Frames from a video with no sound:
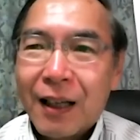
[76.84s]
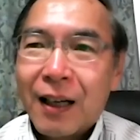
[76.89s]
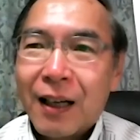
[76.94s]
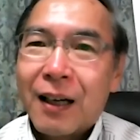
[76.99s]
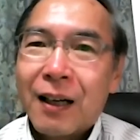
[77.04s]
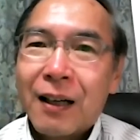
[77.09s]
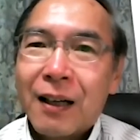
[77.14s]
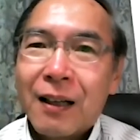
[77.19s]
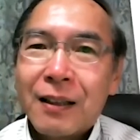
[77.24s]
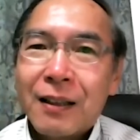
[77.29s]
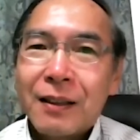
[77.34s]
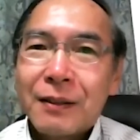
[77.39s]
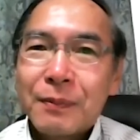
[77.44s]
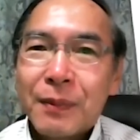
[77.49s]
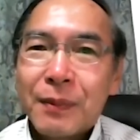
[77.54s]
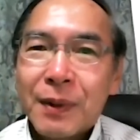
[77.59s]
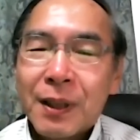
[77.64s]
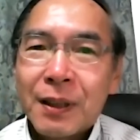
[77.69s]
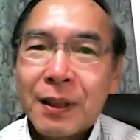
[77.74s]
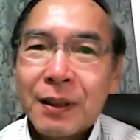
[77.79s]
Yeah,
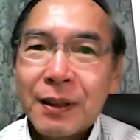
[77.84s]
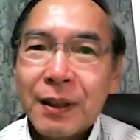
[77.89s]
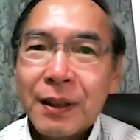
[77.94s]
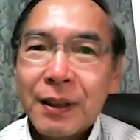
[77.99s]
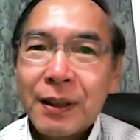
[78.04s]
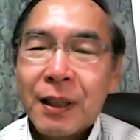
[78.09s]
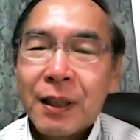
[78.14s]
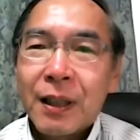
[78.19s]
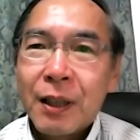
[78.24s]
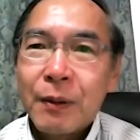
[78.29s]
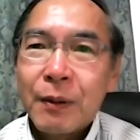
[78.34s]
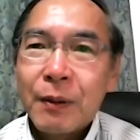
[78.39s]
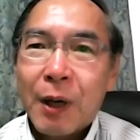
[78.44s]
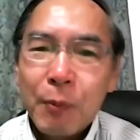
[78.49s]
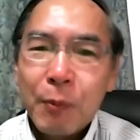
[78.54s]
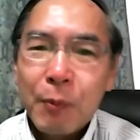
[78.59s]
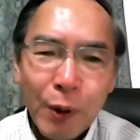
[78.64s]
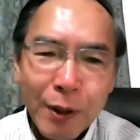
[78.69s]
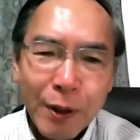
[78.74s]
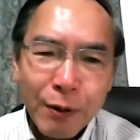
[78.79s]
I'm
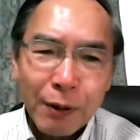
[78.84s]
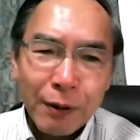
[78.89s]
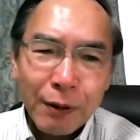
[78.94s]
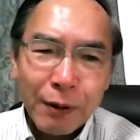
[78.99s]
always